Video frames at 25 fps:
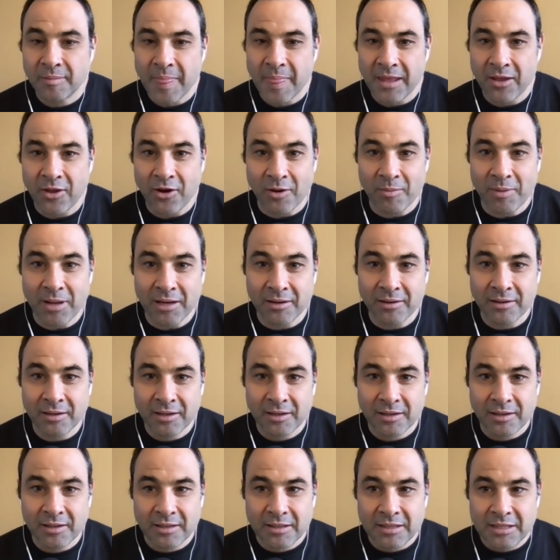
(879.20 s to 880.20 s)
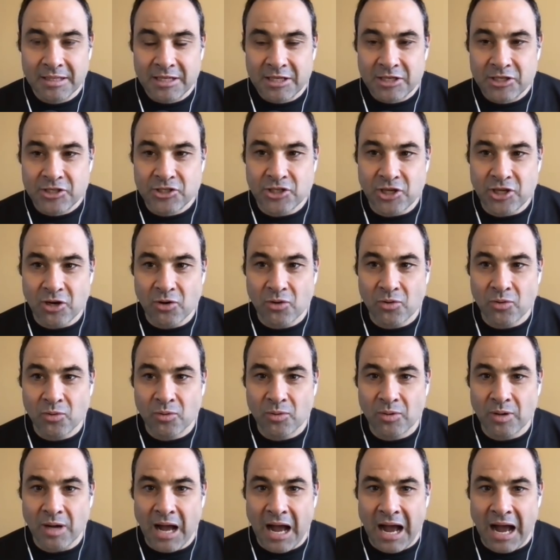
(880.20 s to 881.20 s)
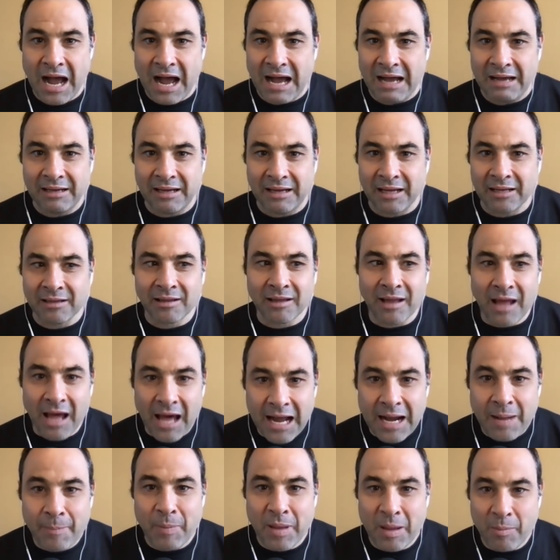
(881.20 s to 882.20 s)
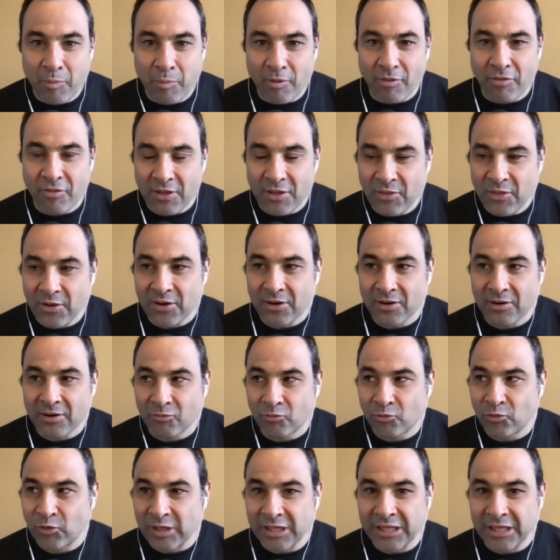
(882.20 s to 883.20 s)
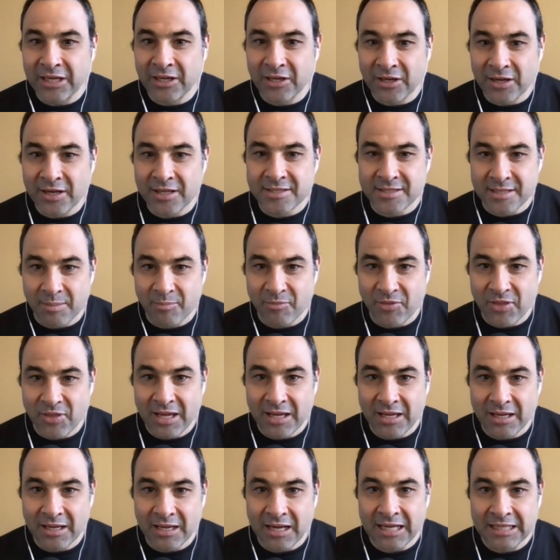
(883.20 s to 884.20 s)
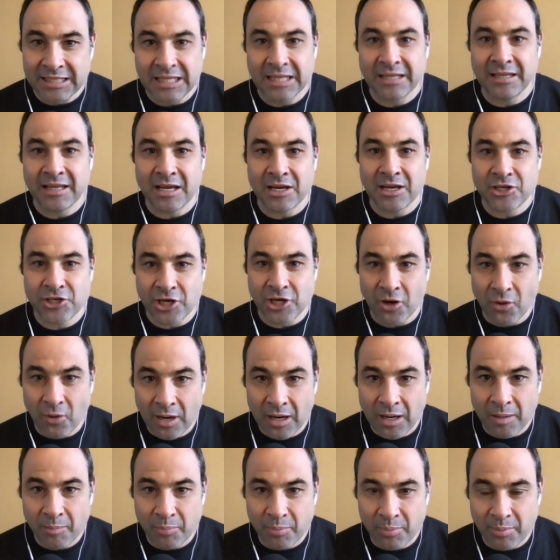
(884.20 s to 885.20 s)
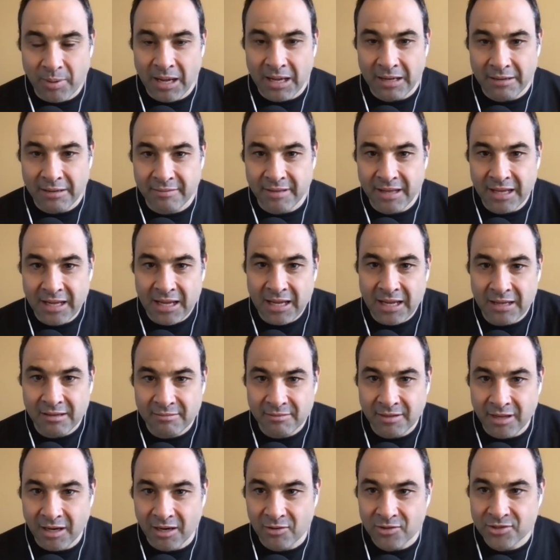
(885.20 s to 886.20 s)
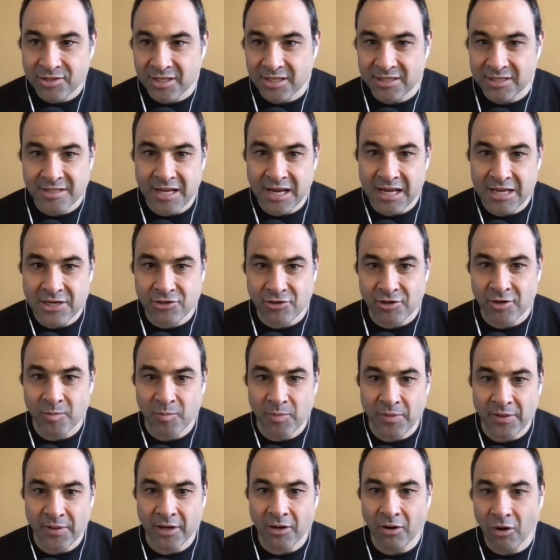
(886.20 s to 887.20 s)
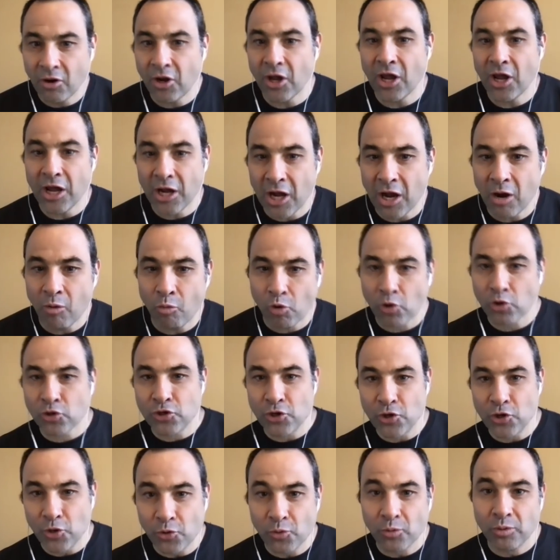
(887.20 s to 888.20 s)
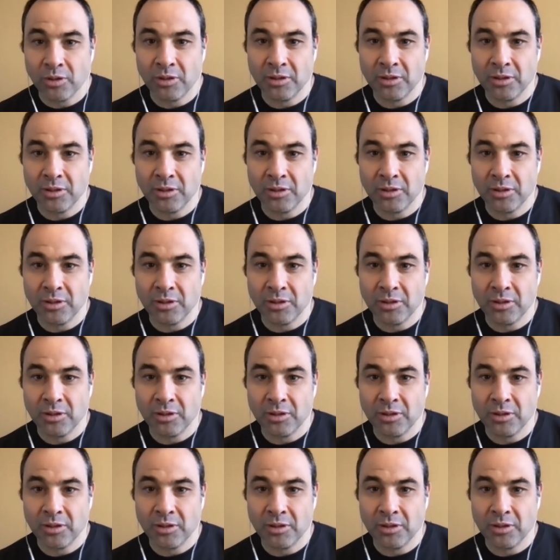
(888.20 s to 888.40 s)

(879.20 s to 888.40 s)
You know what I mean? So a lot of people think they're really good at something, and then they show up and they get, sixth in age group, and they go, okay, I got work to do.